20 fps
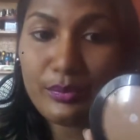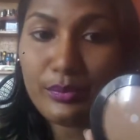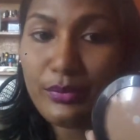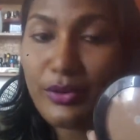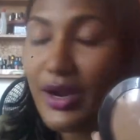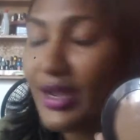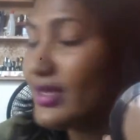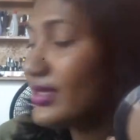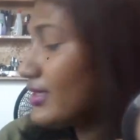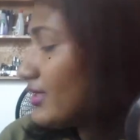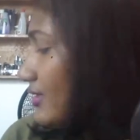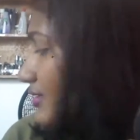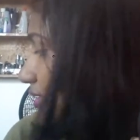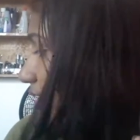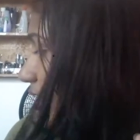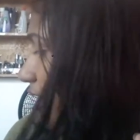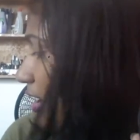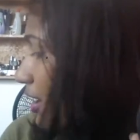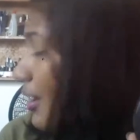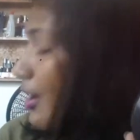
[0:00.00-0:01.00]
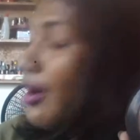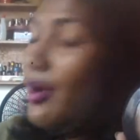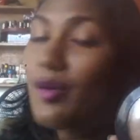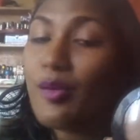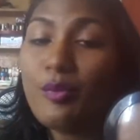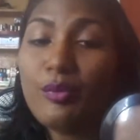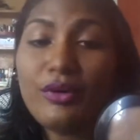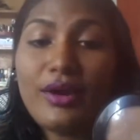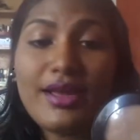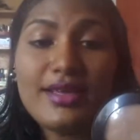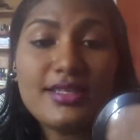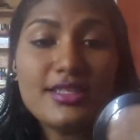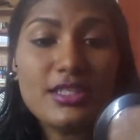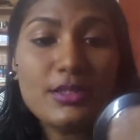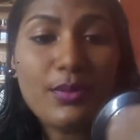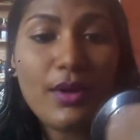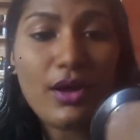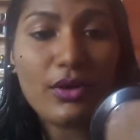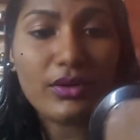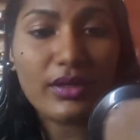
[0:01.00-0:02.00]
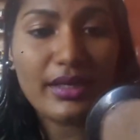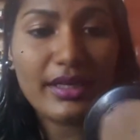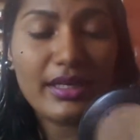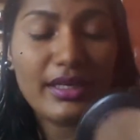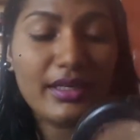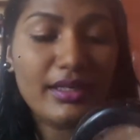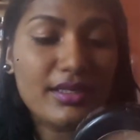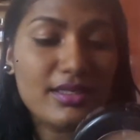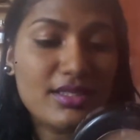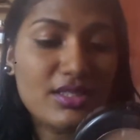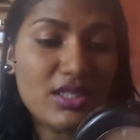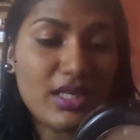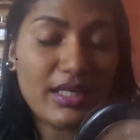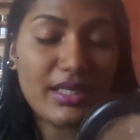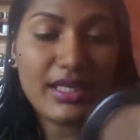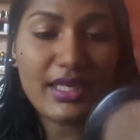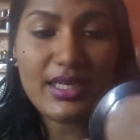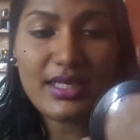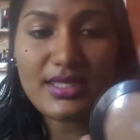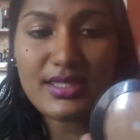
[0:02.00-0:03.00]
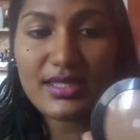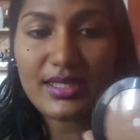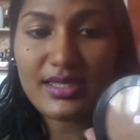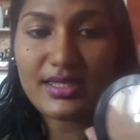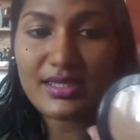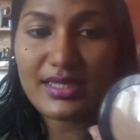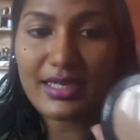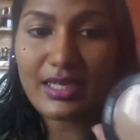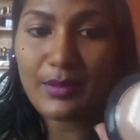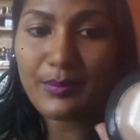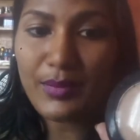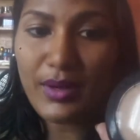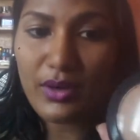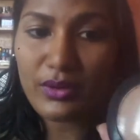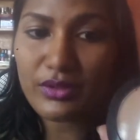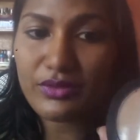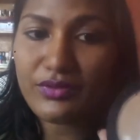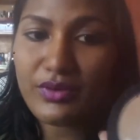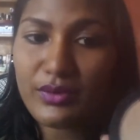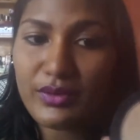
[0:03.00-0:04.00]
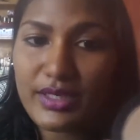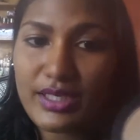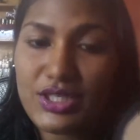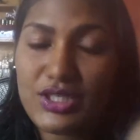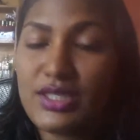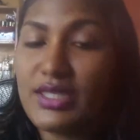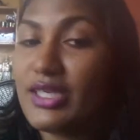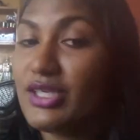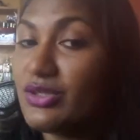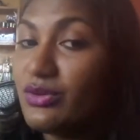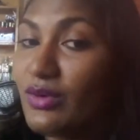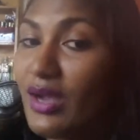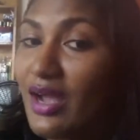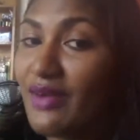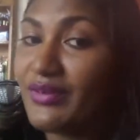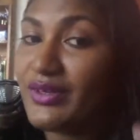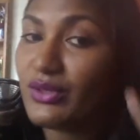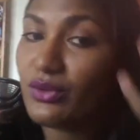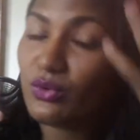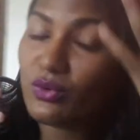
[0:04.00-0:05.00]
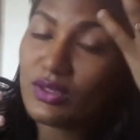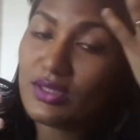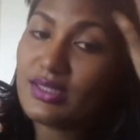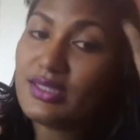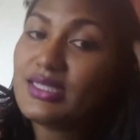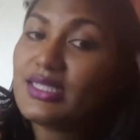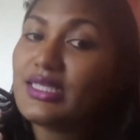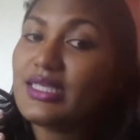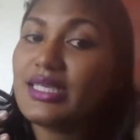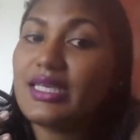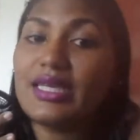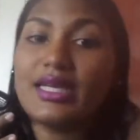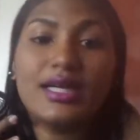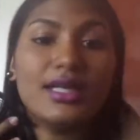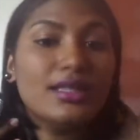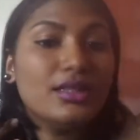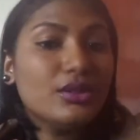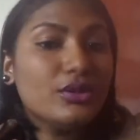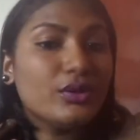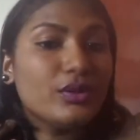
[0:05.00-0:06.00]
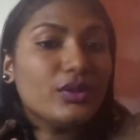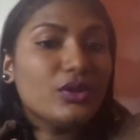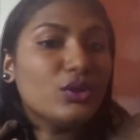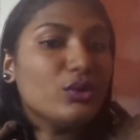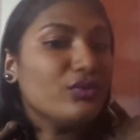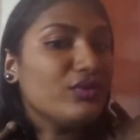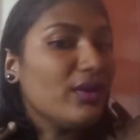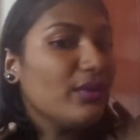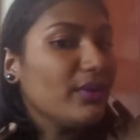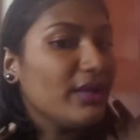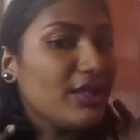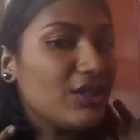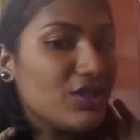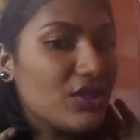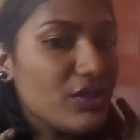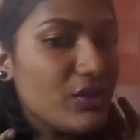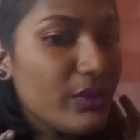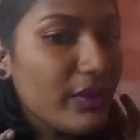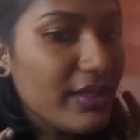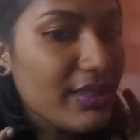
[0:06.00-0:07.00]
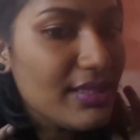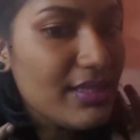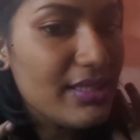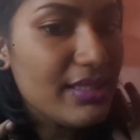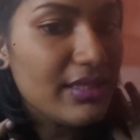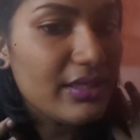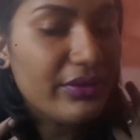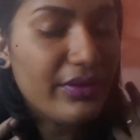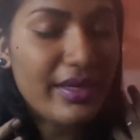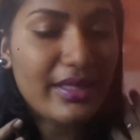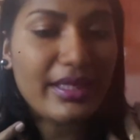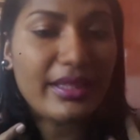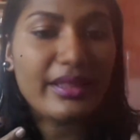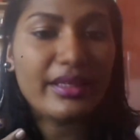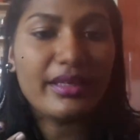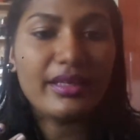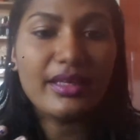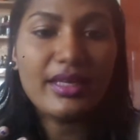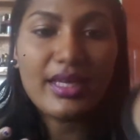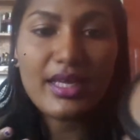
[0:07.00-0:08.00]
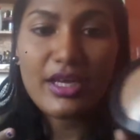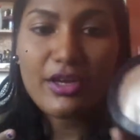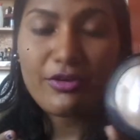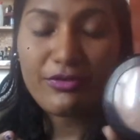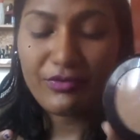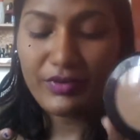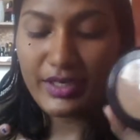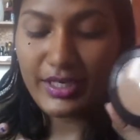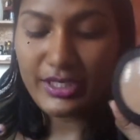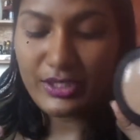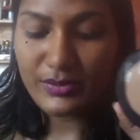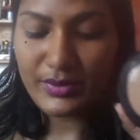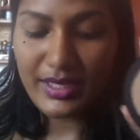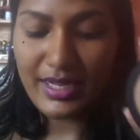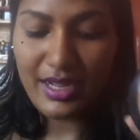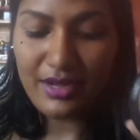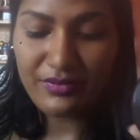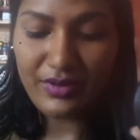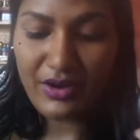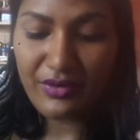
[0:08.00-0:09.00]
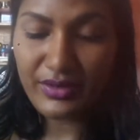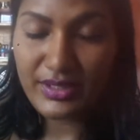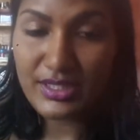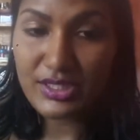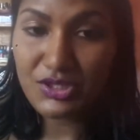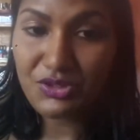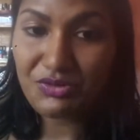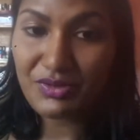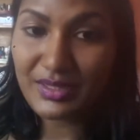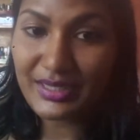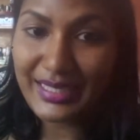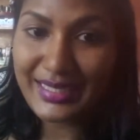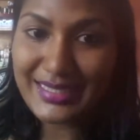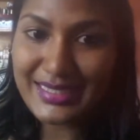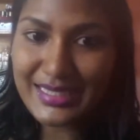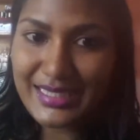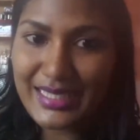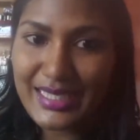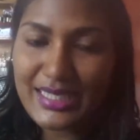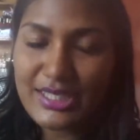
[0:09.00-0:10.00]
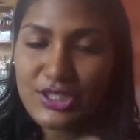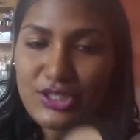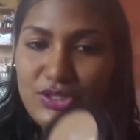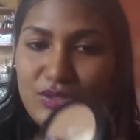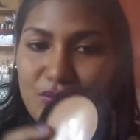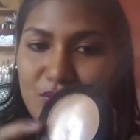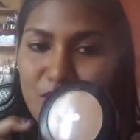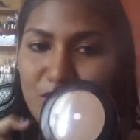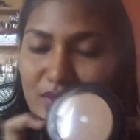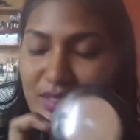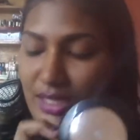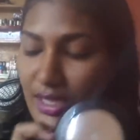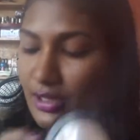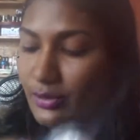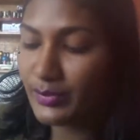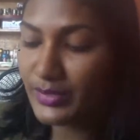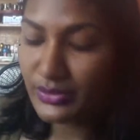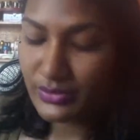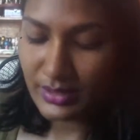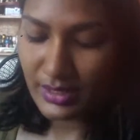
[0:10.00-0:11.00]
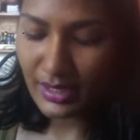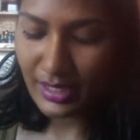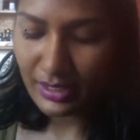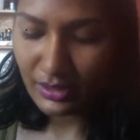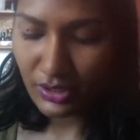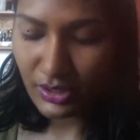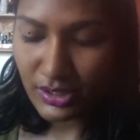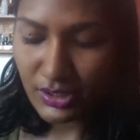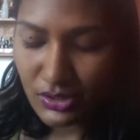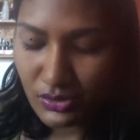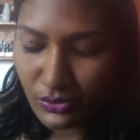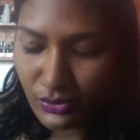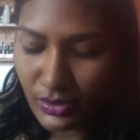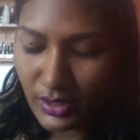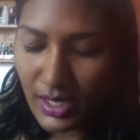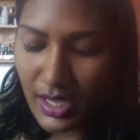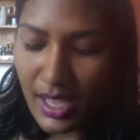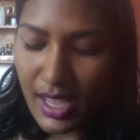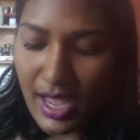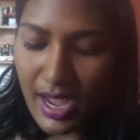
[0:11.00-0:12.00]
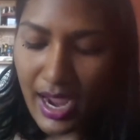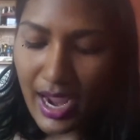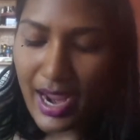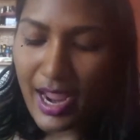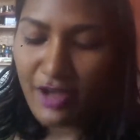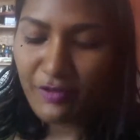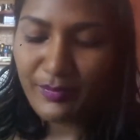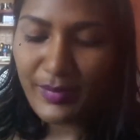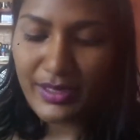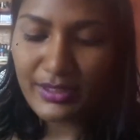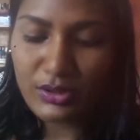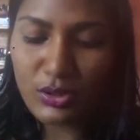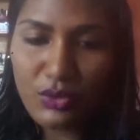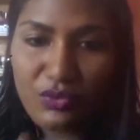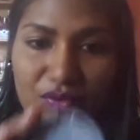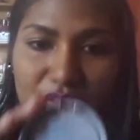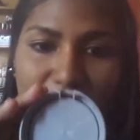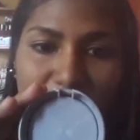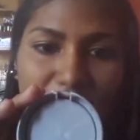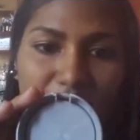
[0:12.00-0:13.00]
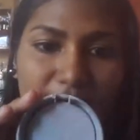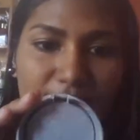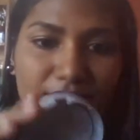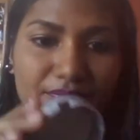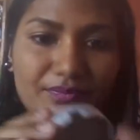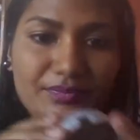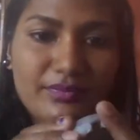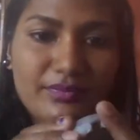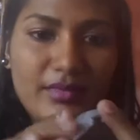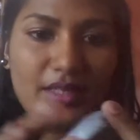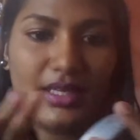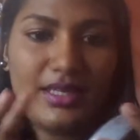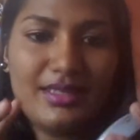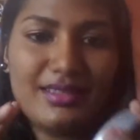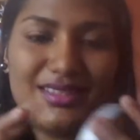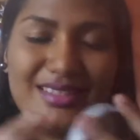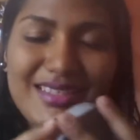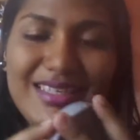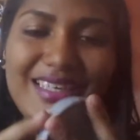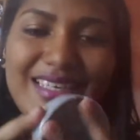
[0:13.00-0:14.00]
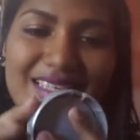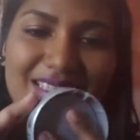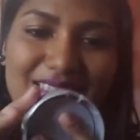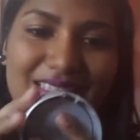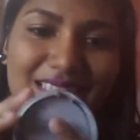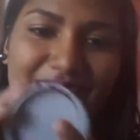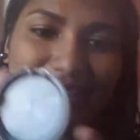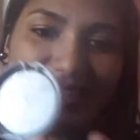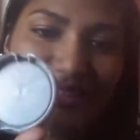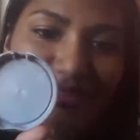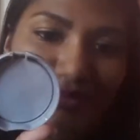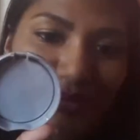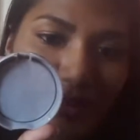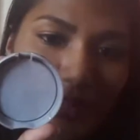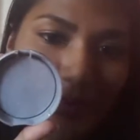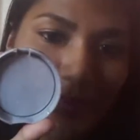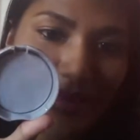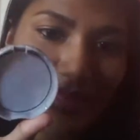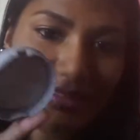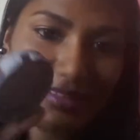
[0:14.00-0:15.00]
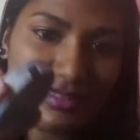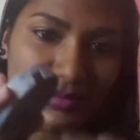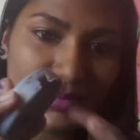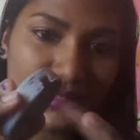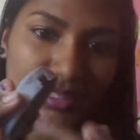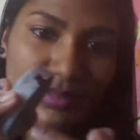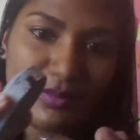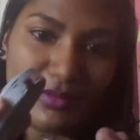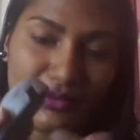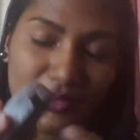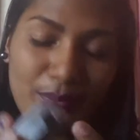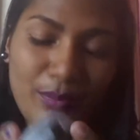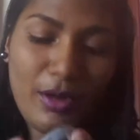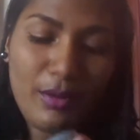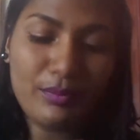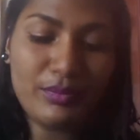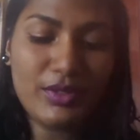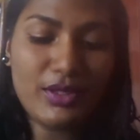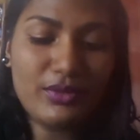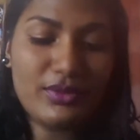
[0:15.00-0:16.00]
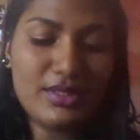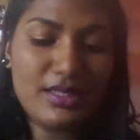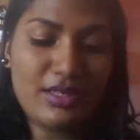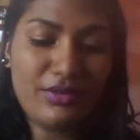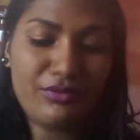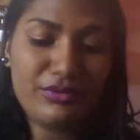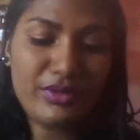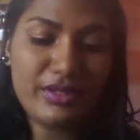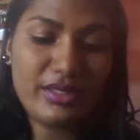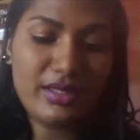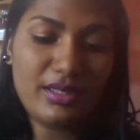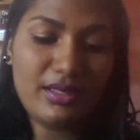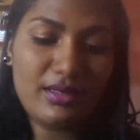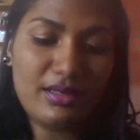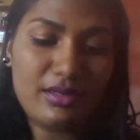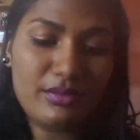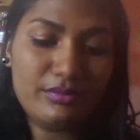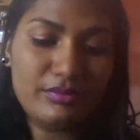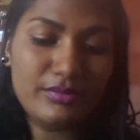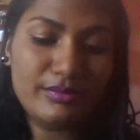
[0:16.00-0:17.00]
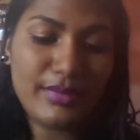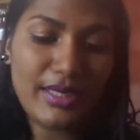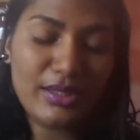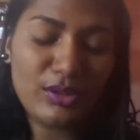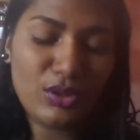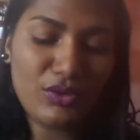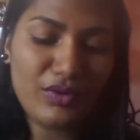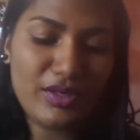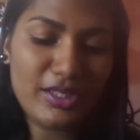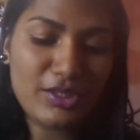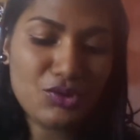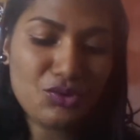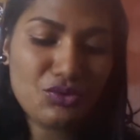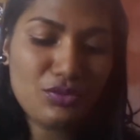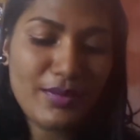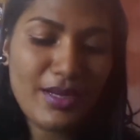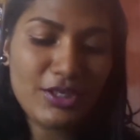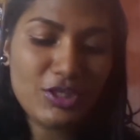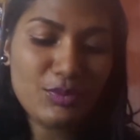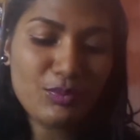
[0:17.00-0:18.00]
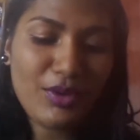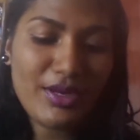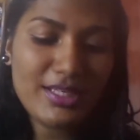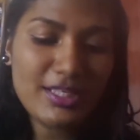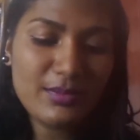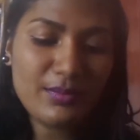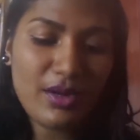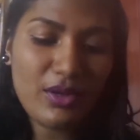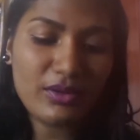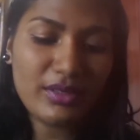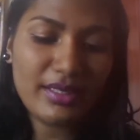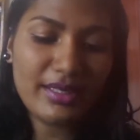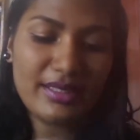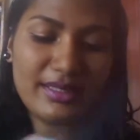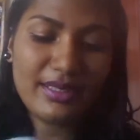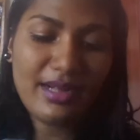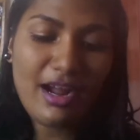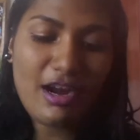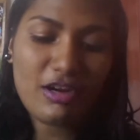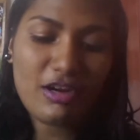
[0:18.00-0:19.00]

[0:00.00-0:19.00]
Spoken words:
pressed powder in Sunkissed. It's like a powder foundation. I do have it on today alone, no foundation, no concealer or anything, for days when I have errands to run like today. So yeah, I'll be using that on its own. I have my L'Oreal, it did fall apart and the mirror popped out and everything. My L'Oreal True Match pressed powder in